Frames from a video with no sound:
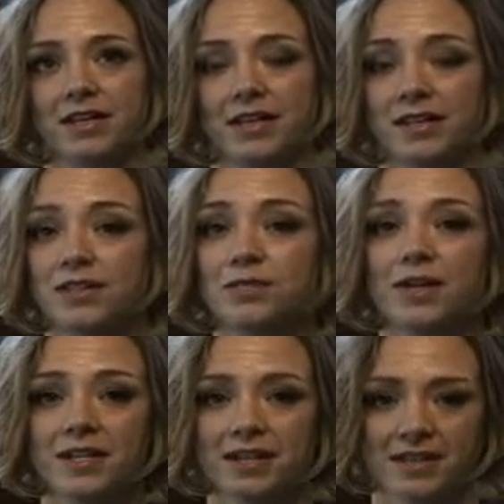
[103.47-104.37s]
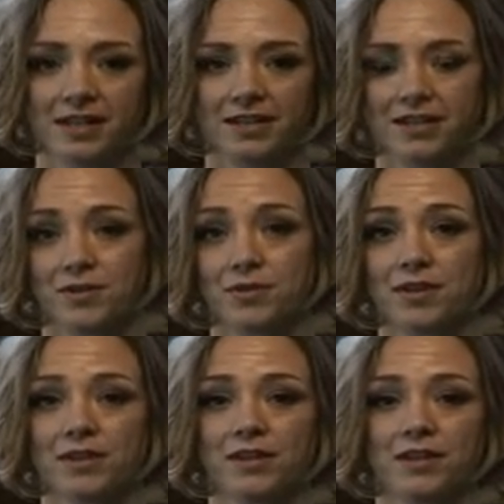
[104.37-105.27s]
at least one thing that you
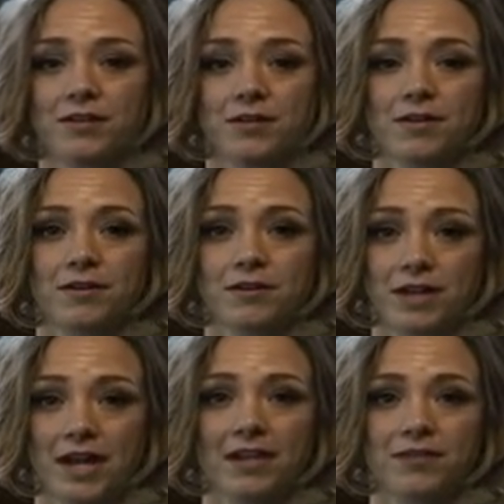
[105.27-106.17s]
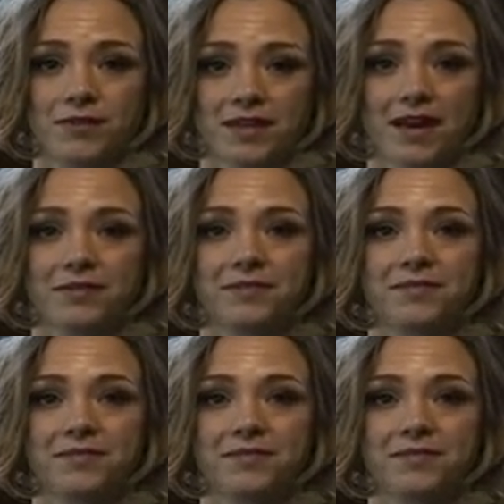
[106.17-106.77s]
really think you can't live without.